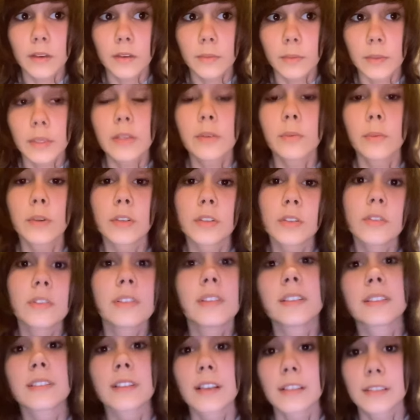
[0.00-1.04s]
We were
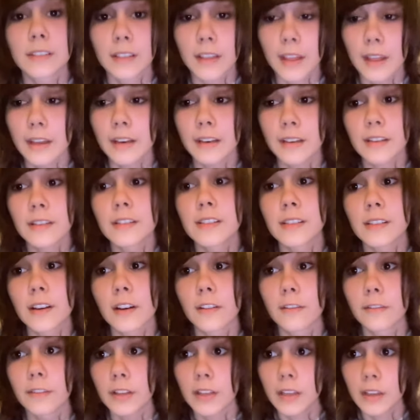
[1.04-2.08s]
discussing that at the
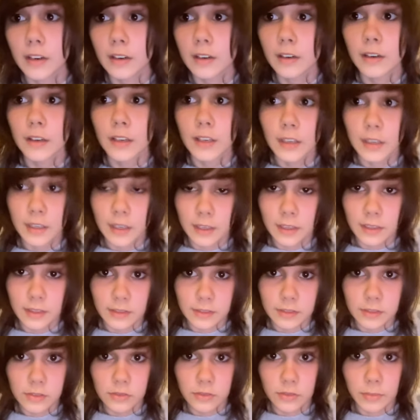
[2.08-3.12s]
start of the year, and I
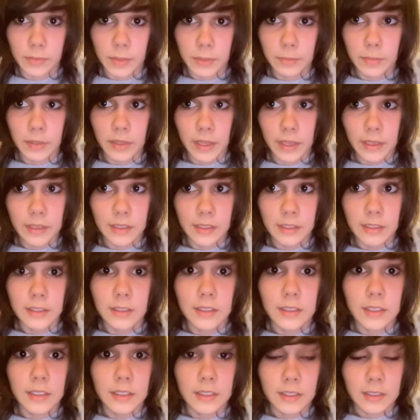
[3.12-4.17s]
still remember that he
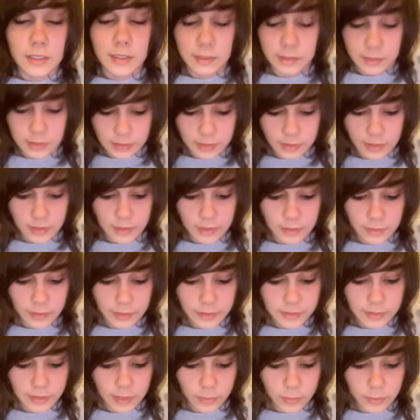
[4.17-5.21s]
said that he
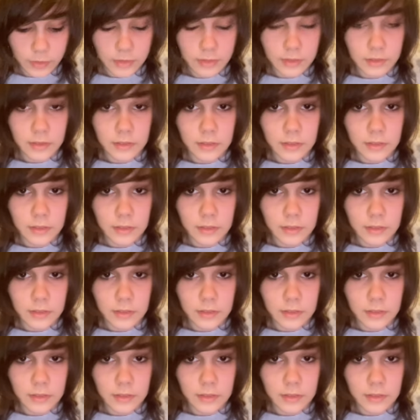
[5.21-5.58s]
likes that one.